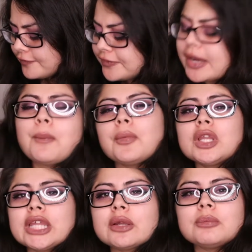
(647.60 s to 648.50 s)
felt
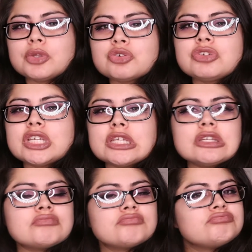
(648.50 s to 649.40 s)
more like a
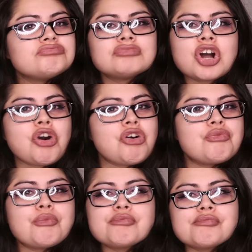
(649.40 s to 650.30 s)
beauty
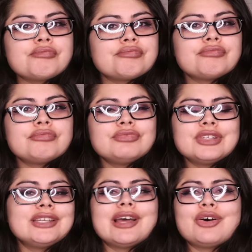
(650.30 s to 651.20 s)
home,
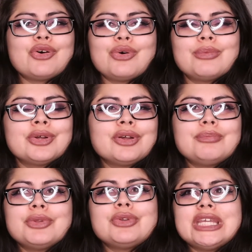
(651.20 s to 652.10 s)
not home, a
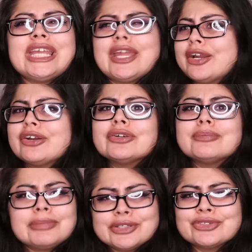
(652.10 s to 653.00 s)
beauty
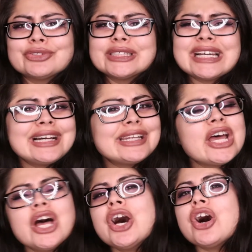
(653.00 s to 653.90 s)
care bundle, not
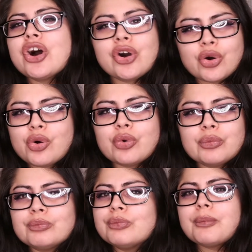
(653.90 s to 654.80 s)
a
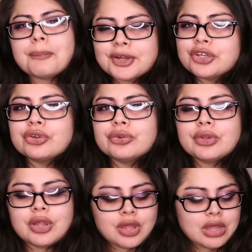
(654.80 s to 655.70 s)
home
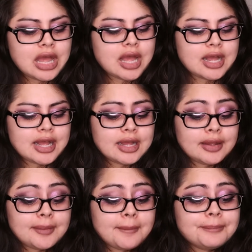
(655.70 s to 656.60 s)
bundle.
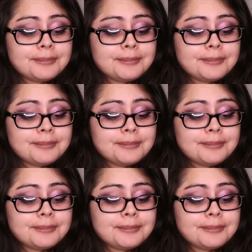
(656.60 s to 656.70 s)
Uh,